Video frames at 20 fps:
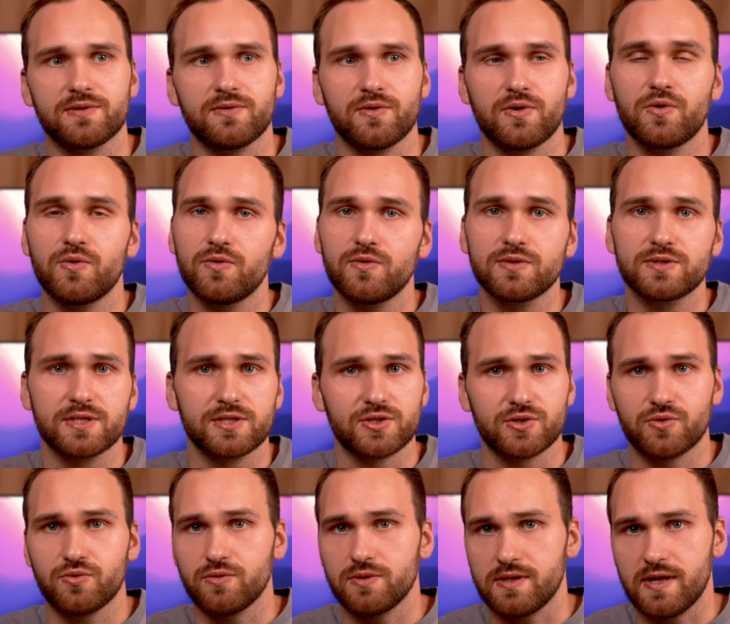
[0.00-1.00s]
so cool, such a
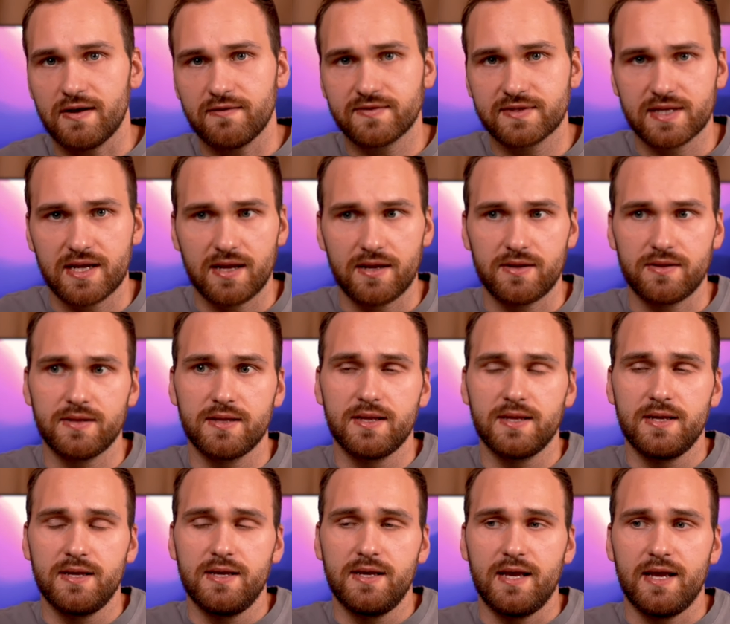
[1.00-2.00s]
cool lifestyle,
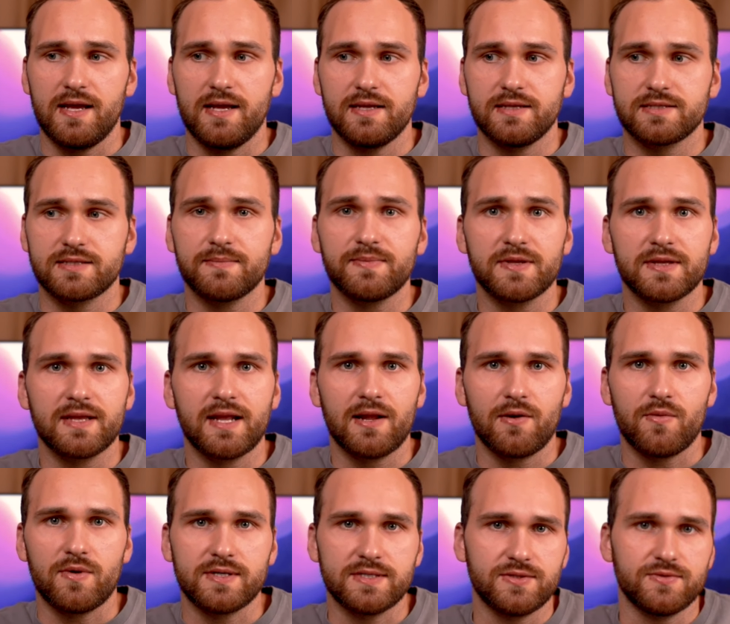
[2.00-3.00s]
and something that I
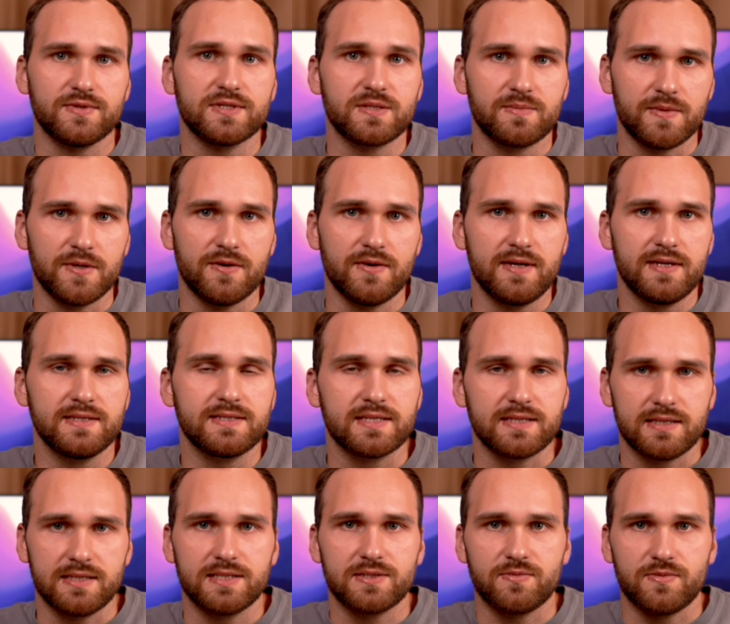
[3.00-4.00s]
wanted to experience
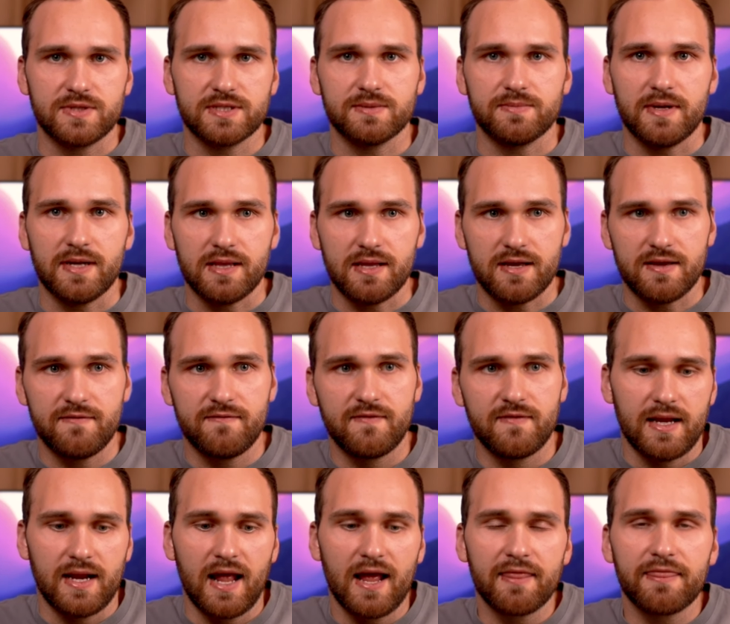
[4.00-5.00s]
at least once in my life.
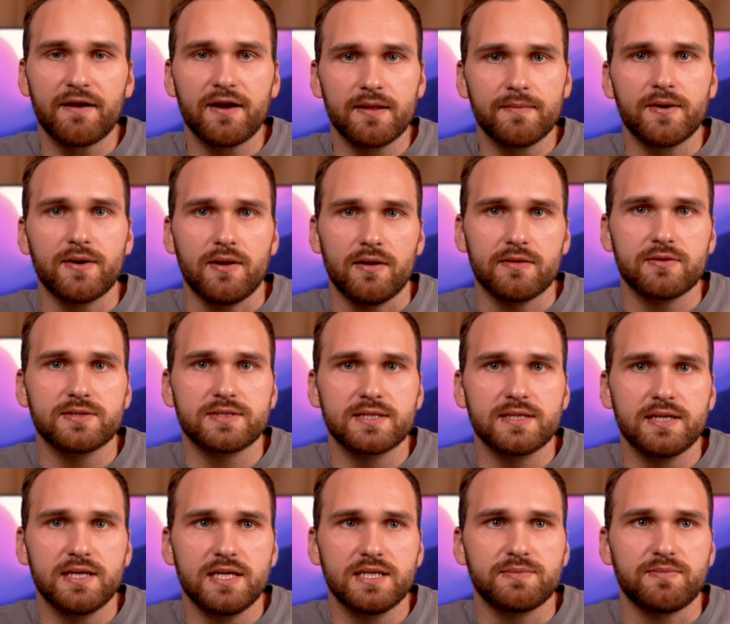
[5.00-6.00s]
And I had thought about other
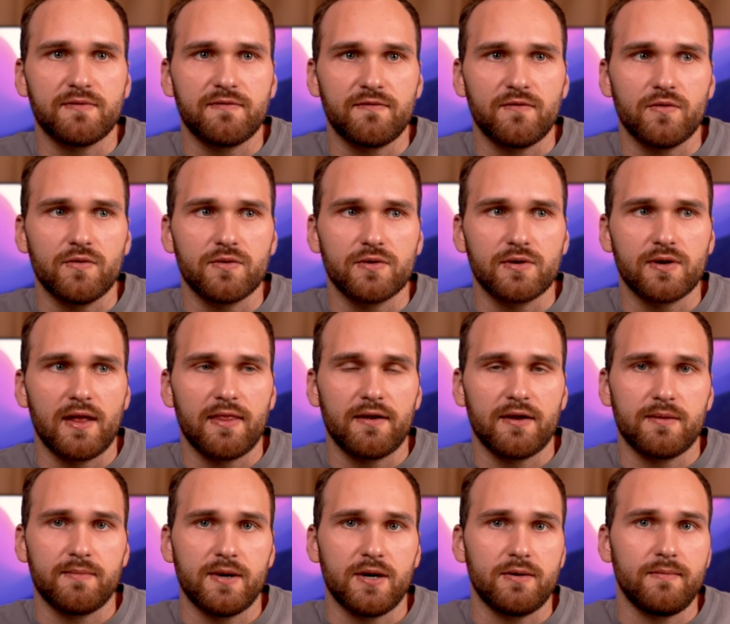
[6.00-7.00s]
cities before. I
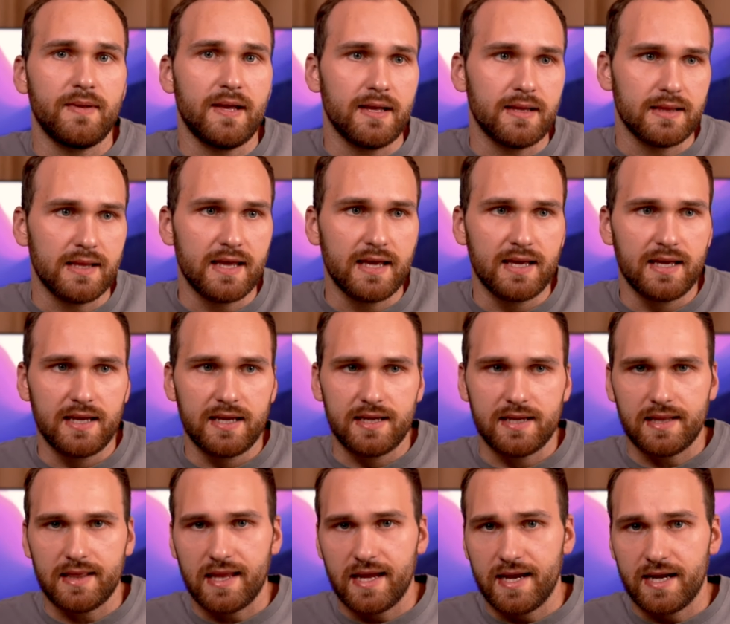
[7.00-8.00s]
thought about LA,
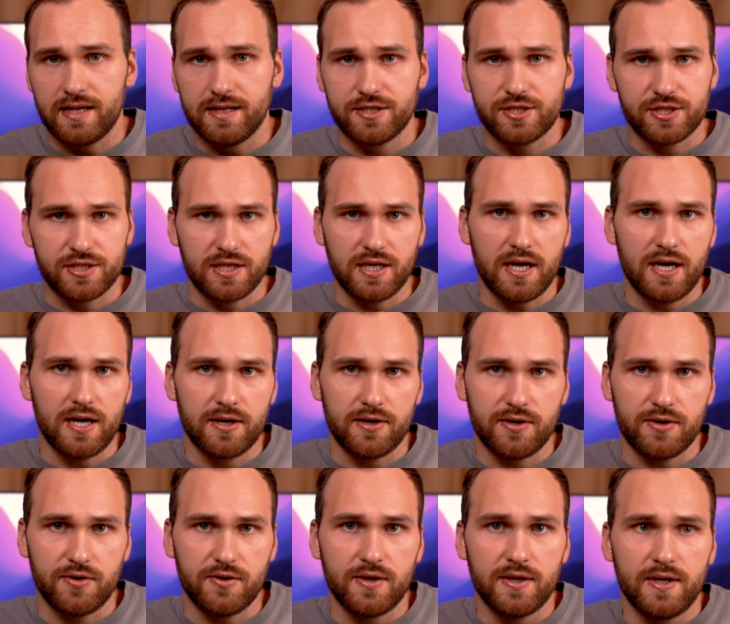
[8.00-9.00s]
Atlanta,
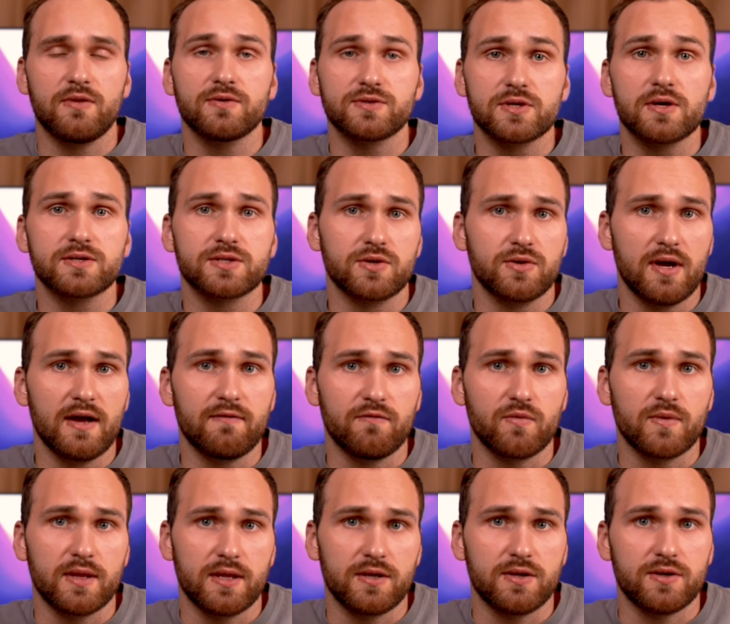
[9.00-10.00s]
Chicago. Those also have
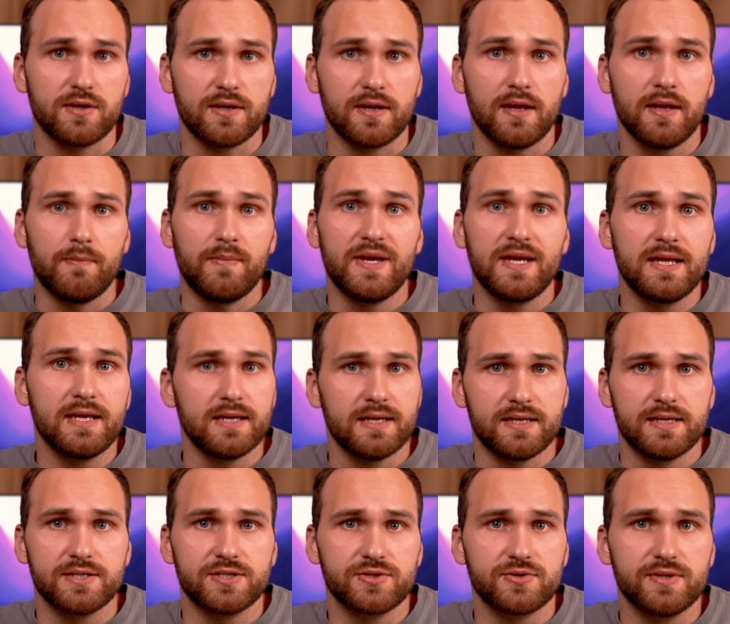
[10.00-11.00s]
really good media
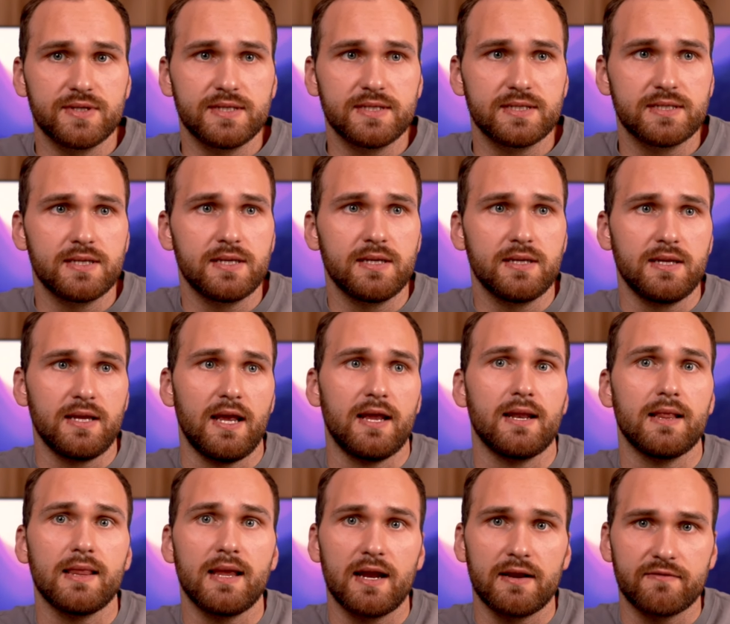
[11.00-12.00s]
industries and
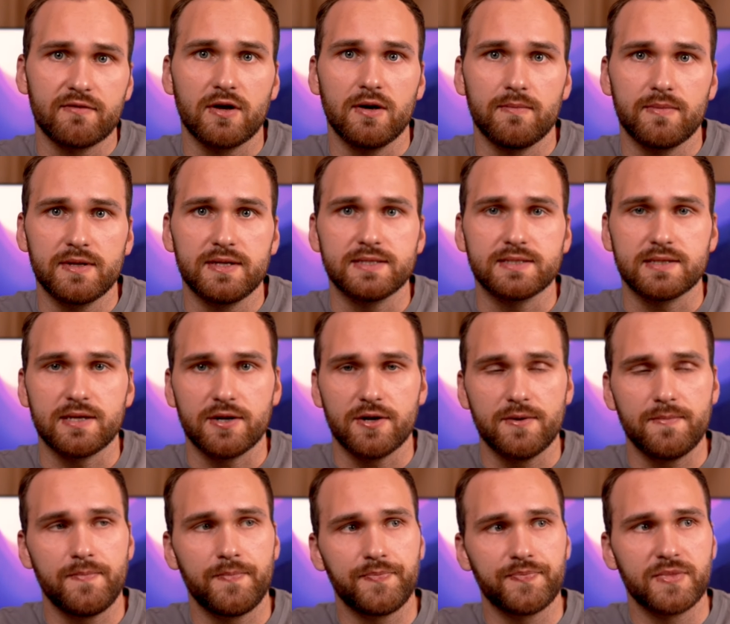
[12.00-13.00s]
a lot of companies
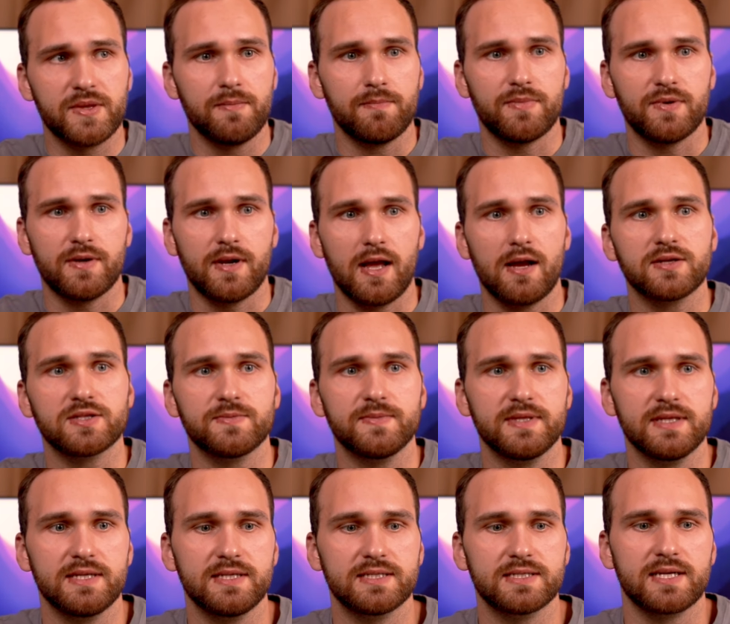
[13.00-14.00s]
there. But I
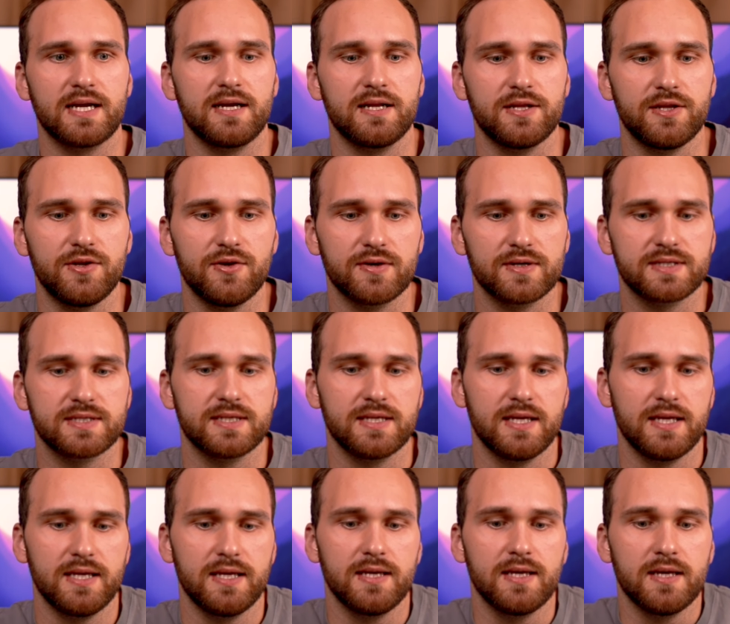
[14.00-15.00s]
ultimately decided New York
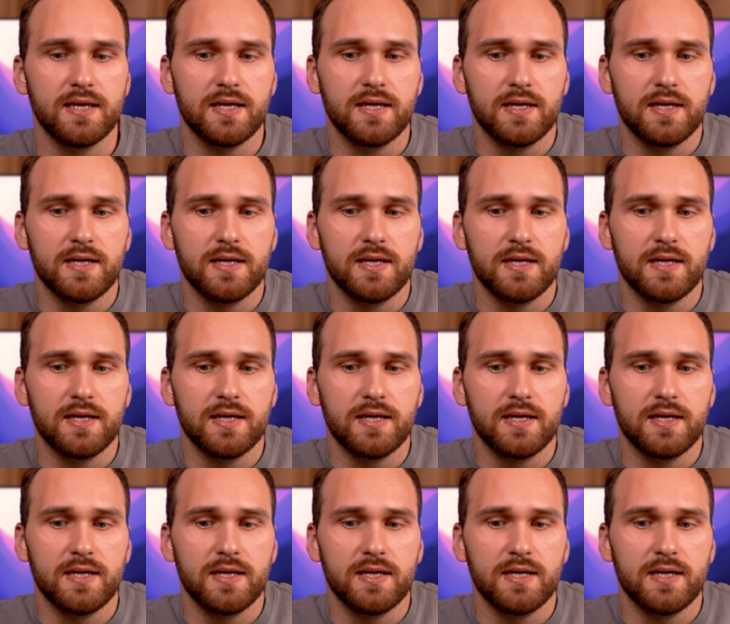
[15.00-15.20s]
City